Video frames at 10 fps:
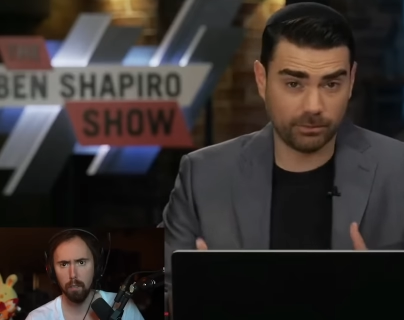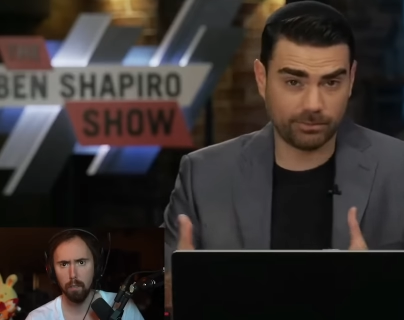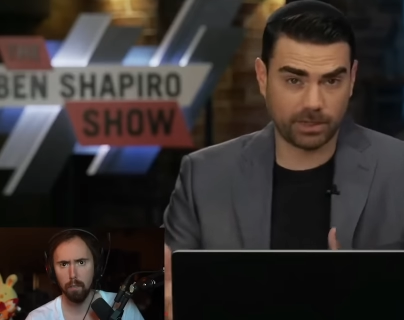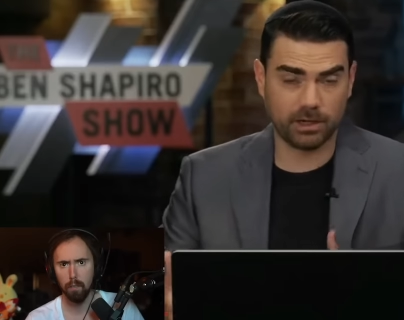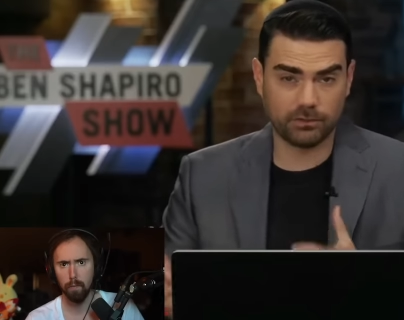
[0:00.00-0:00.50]
Speaker 1: with
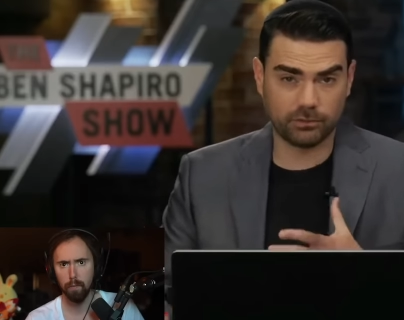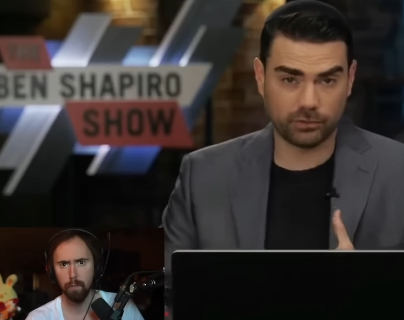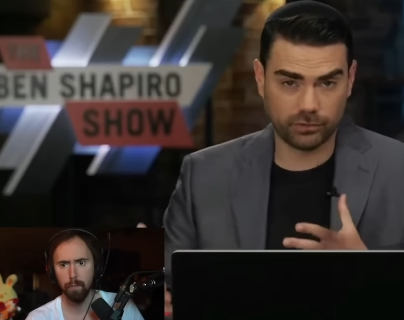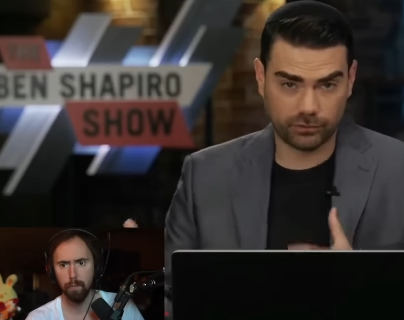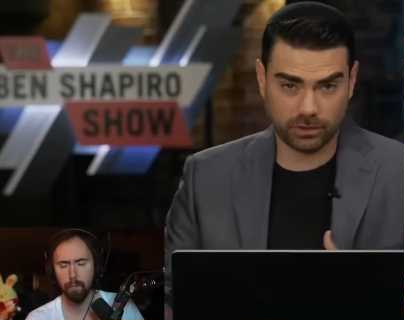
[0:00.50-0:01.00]
regard to
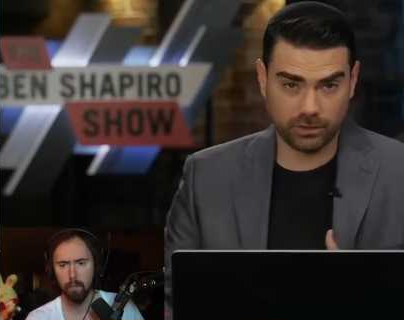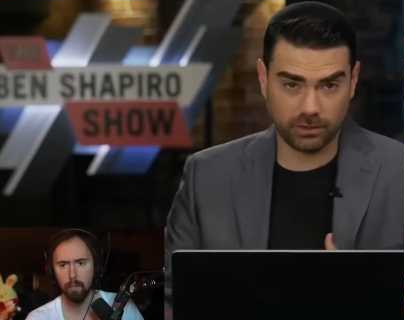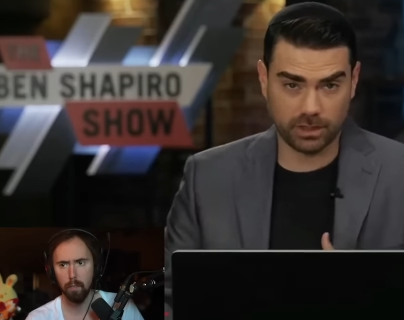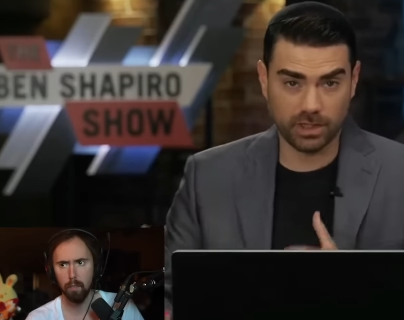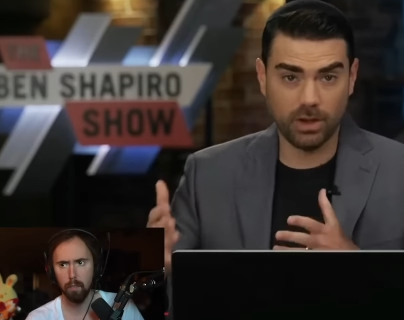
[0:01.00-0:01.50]
Social
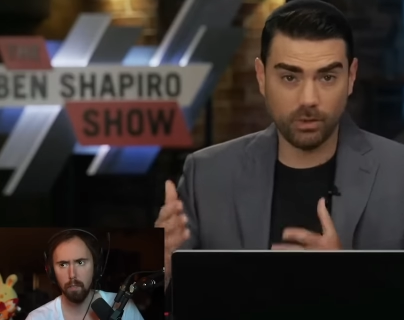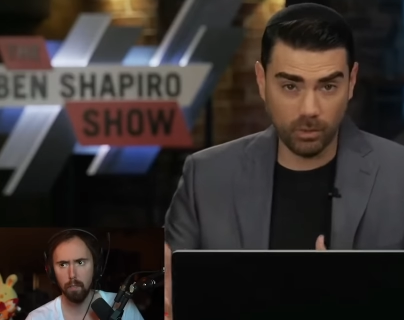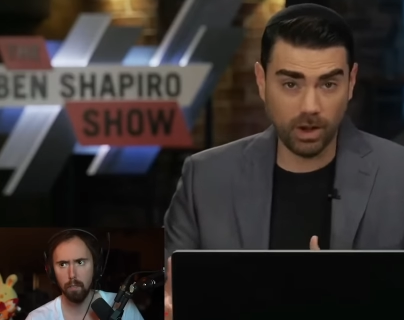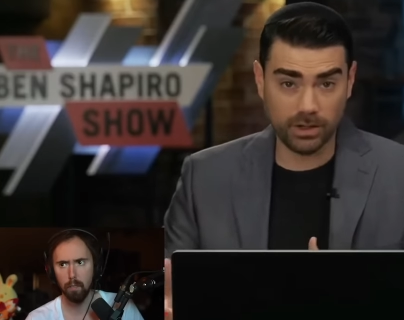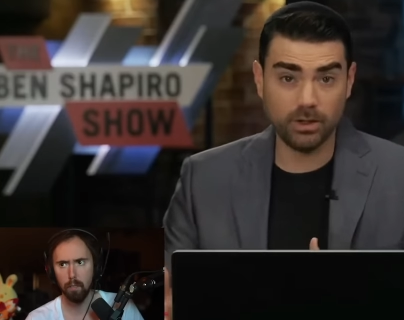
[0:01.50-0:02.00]
Security.
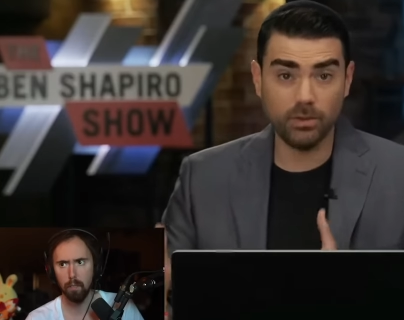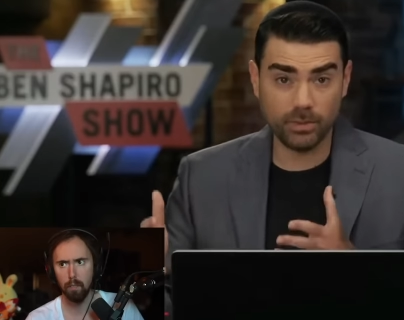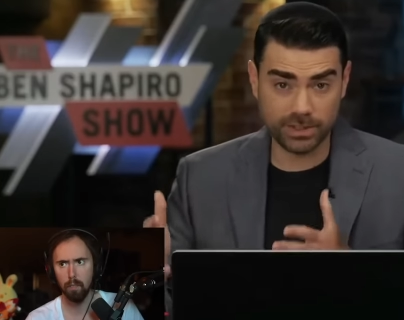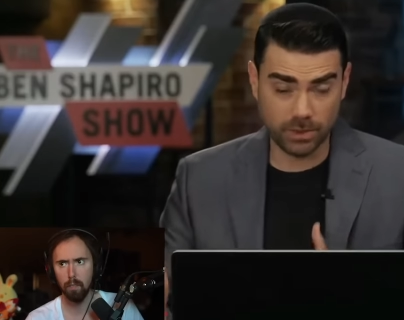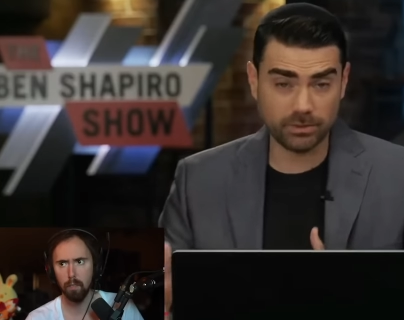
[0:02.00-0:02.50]
One,
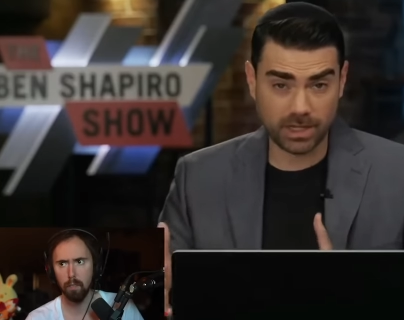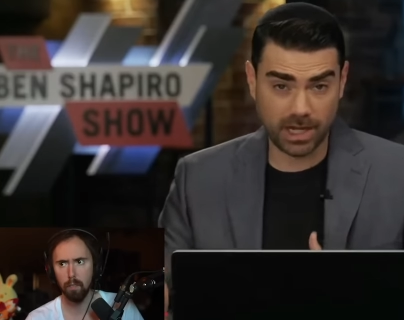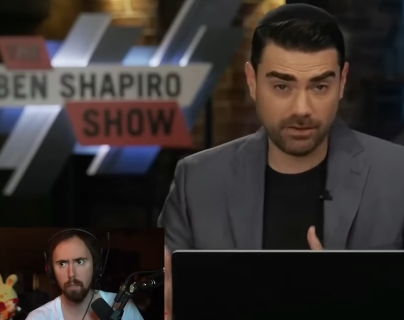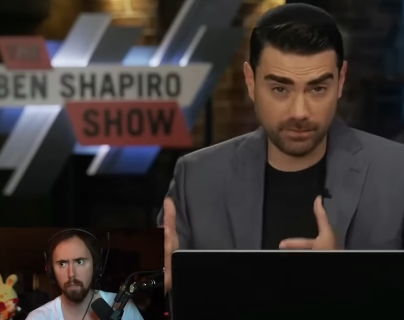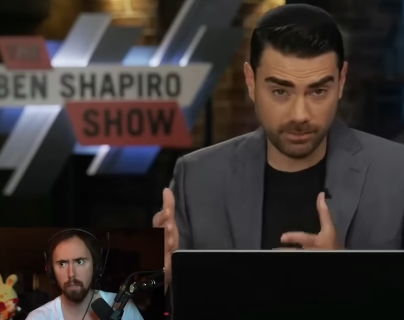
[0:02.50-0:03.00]
we don't
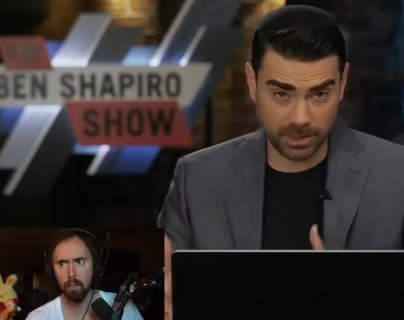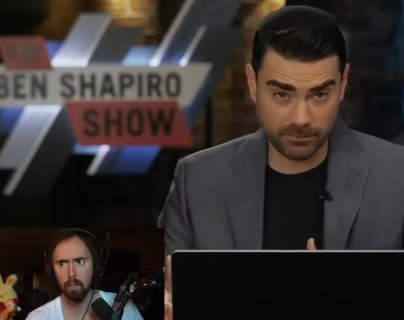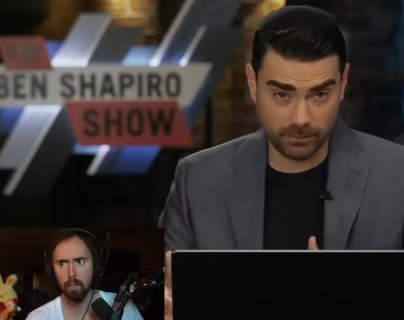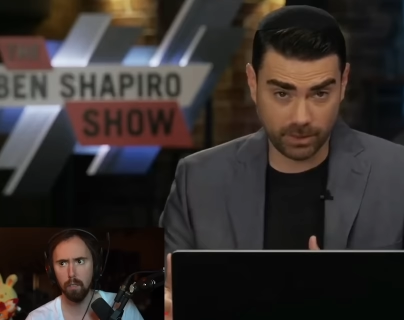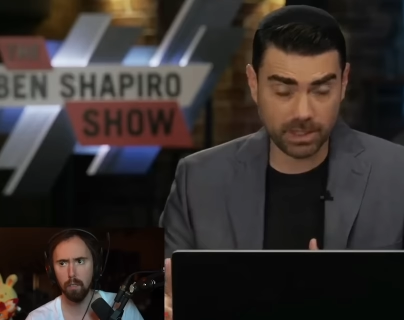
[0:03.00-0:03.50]
have the money
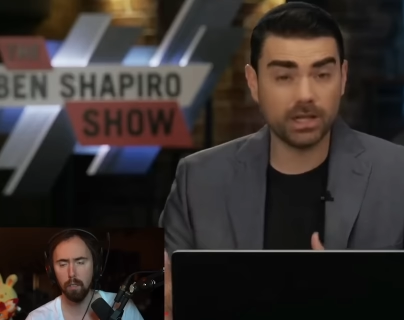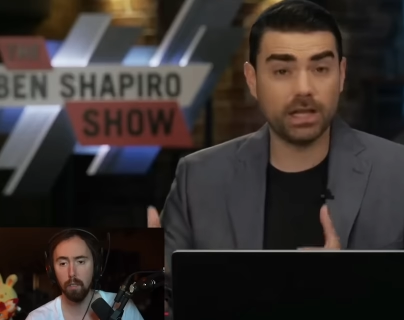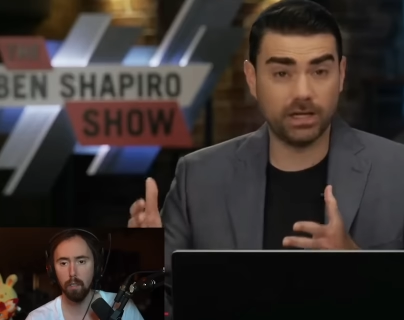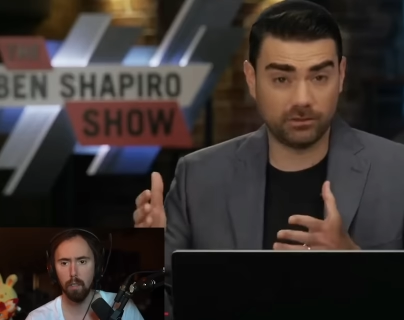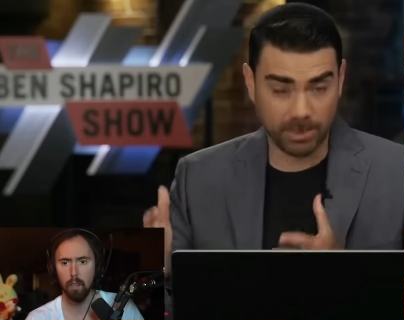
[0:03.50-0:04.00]
for it,
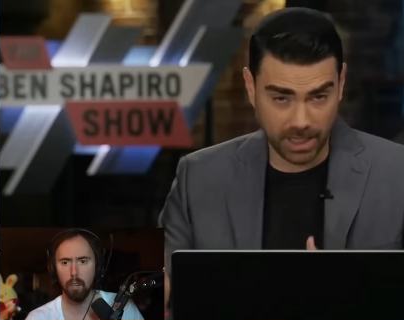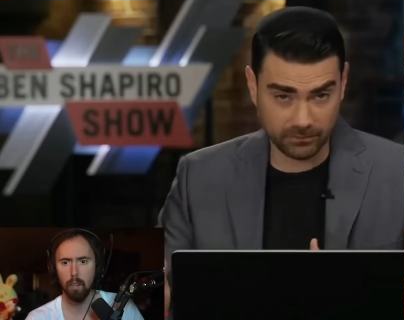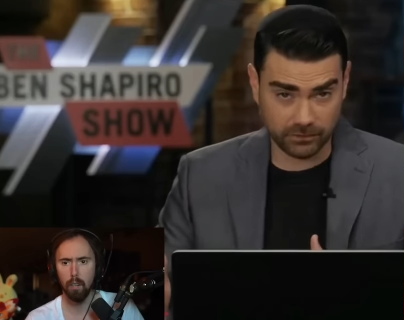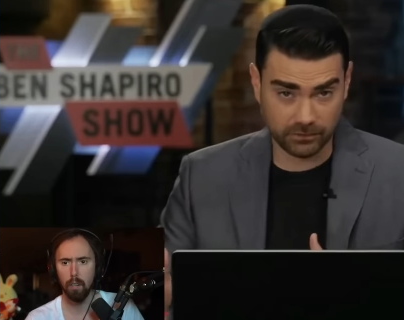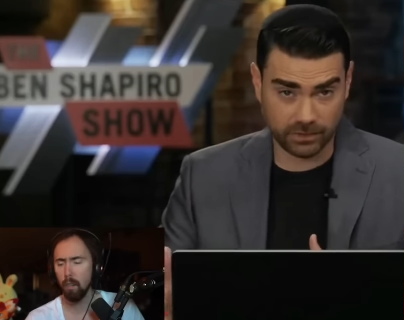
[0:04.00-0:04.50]
and it's a
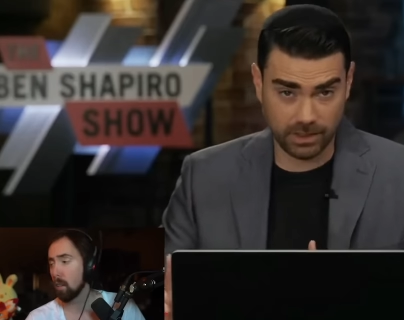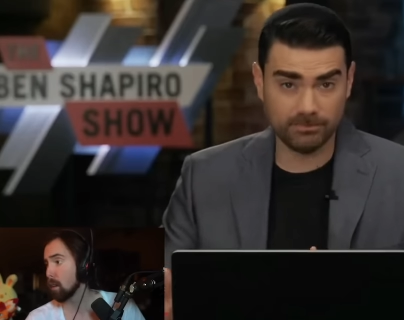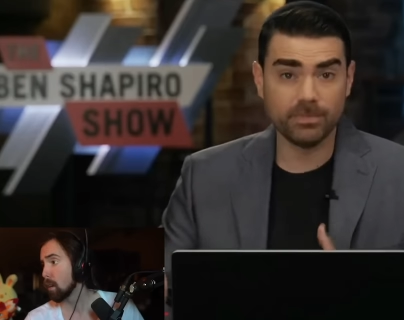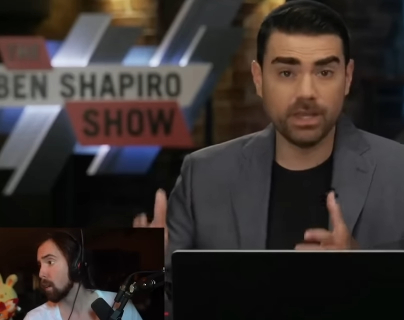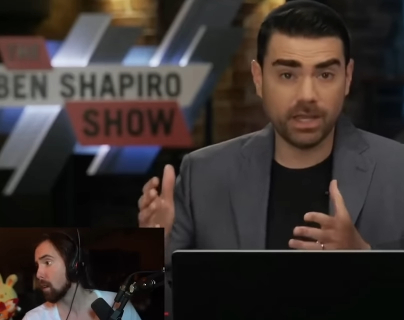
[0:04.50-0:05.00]
Ponzi scheme.
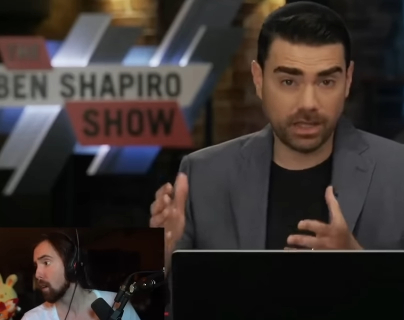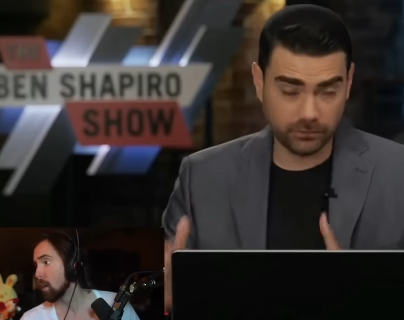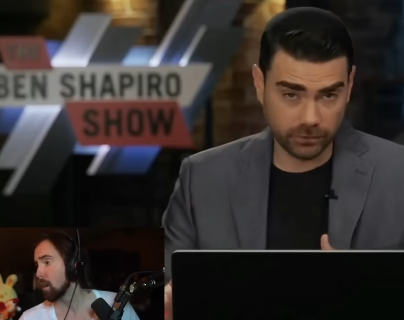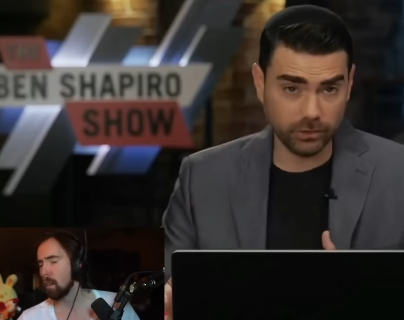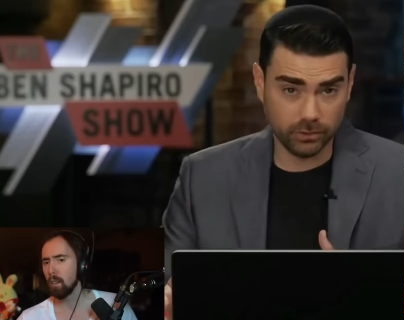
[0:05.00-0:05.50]
And
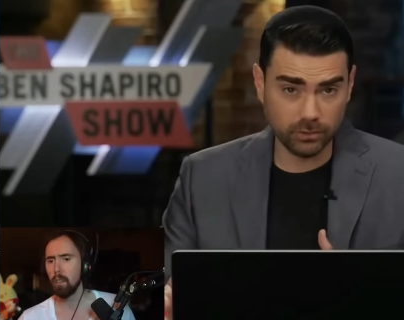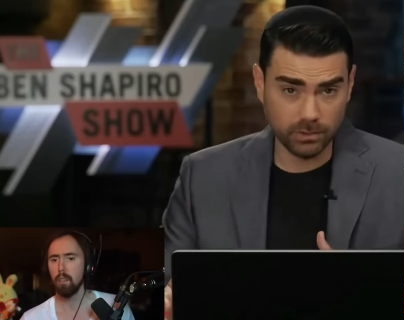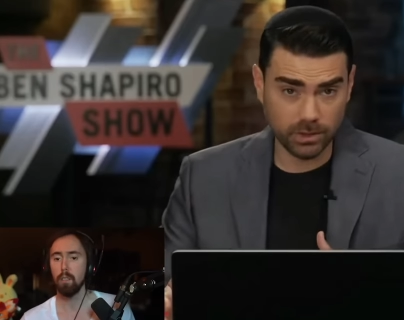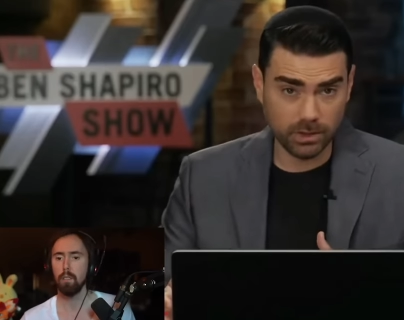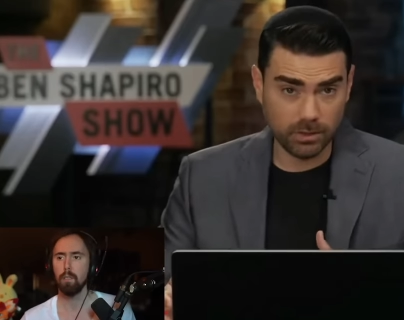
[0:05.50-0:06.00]
two,
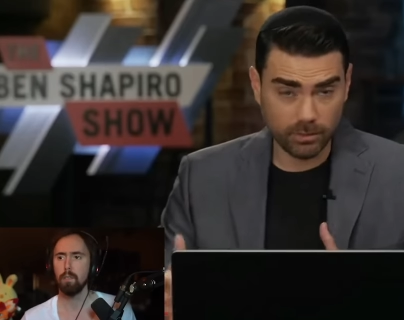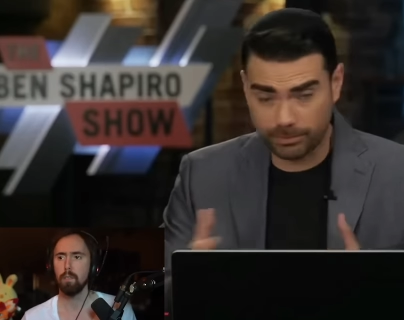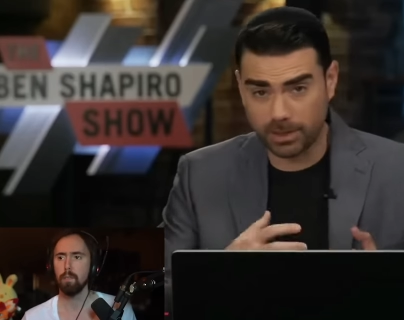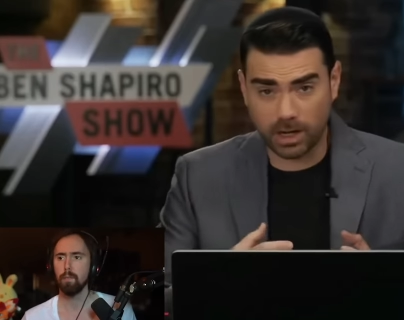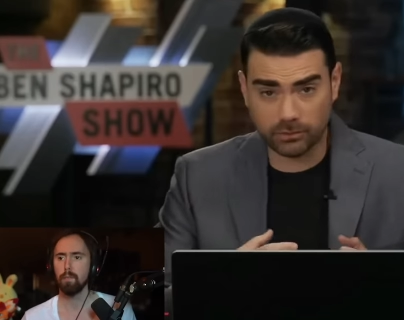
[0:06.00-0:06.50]
with
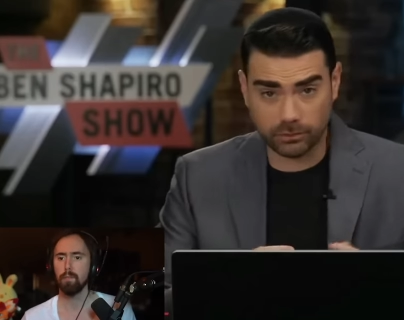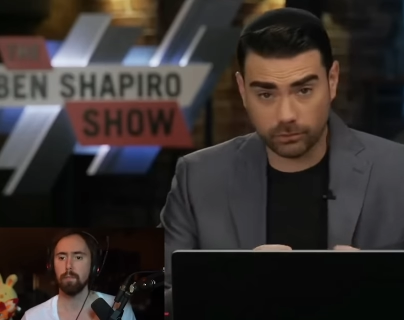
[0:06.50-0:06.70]
regard to